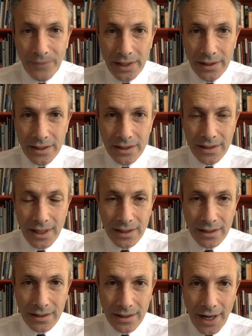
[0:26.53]
in this
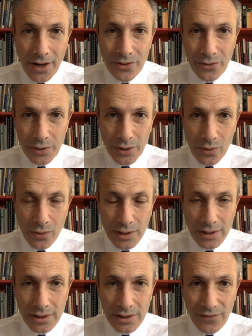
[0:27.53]
next hour and three
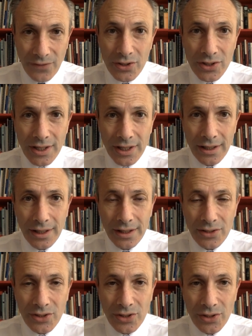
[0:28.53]
quarters. The first thing
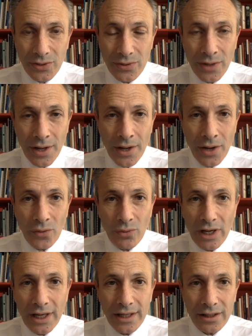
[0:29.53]
is to
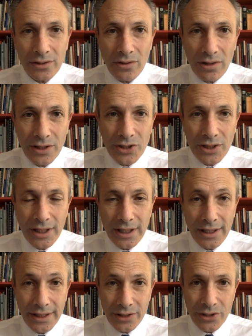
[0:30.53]
really acknowledge
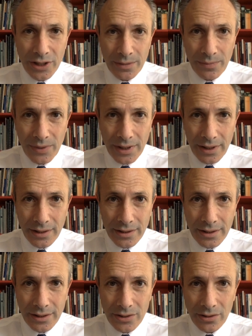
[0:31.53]
the leadership
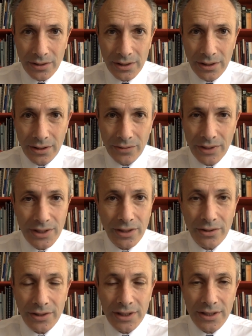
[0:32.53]
that Dr.
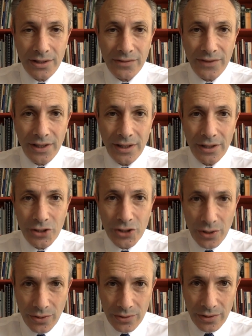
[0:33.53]
Graziano de Silva has
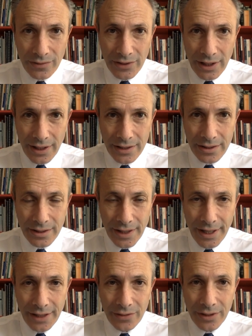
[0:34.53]
shown over the last
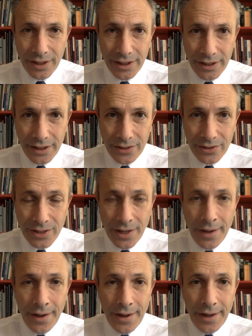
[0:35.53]
8 or 9 years
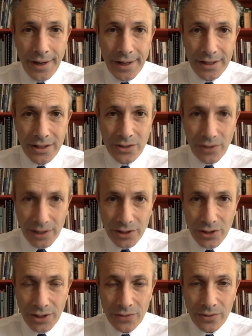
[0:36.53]
as the Director
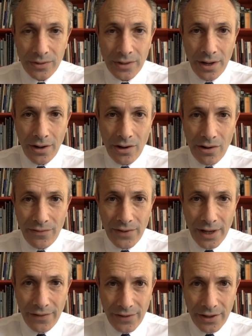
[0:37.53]
General
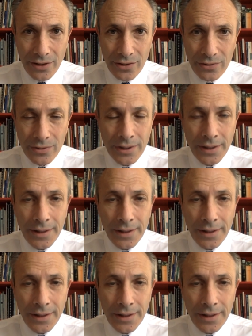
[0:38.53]
of FAO.